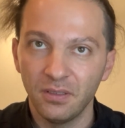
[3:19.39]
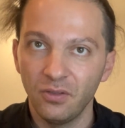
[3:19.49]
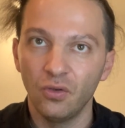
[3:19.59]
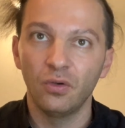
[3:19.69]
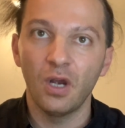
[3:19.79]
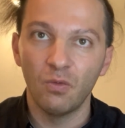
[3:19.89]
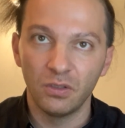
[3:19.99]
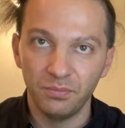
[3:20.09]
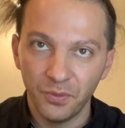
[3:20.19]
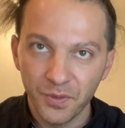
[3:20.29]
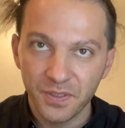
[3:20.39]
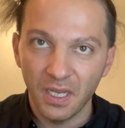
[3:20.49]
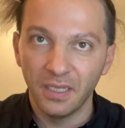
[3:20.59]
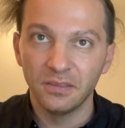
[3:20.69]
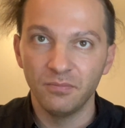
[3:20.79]
you know, our books
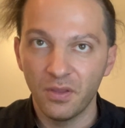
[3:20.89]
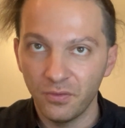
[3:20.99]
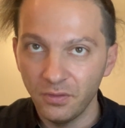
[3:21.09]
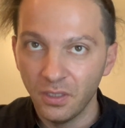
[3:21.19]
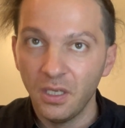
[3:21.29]
and method.